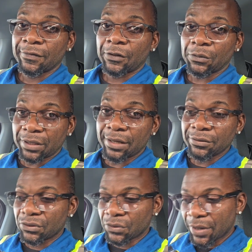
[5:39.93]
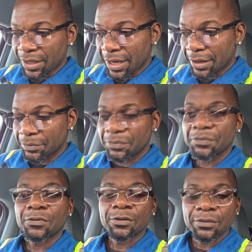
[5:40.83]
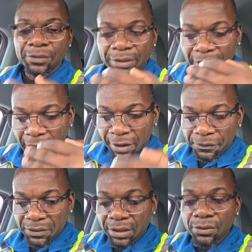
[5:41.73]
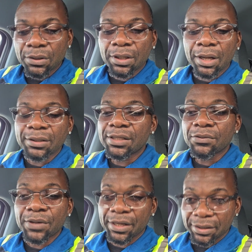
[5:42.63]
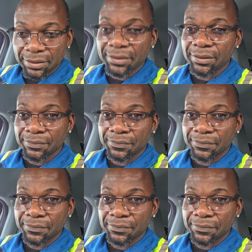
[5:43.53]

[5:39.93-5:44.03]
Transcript: Okay, so again, after you cut the rates,